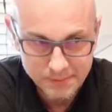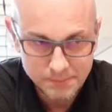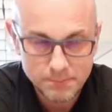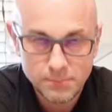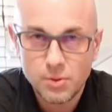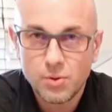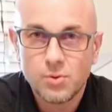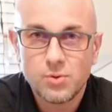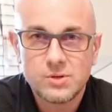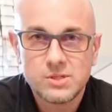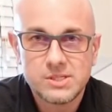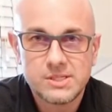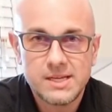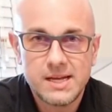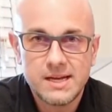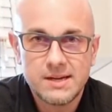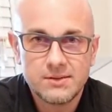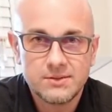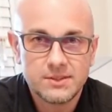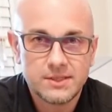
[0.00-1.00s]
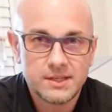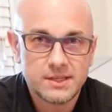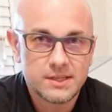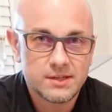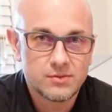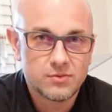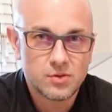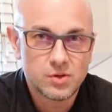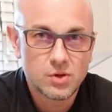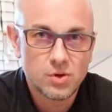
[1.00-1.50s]
poor
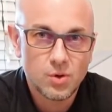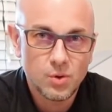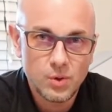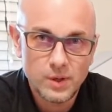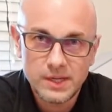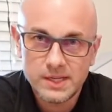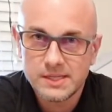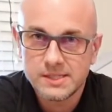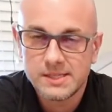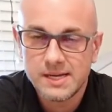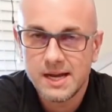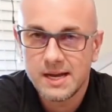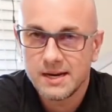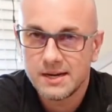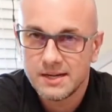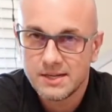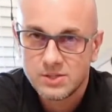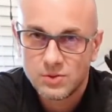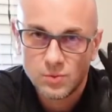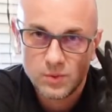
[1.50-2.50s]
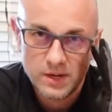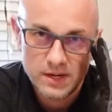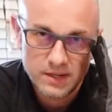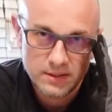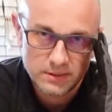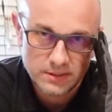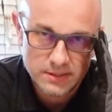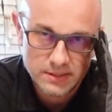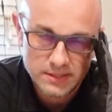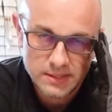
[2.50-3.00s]
sounding recordings at it as well
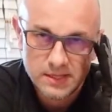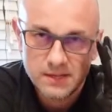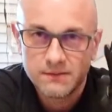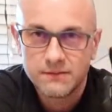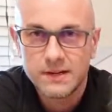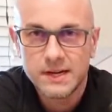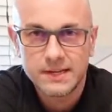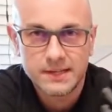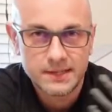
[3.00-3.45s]
to see if I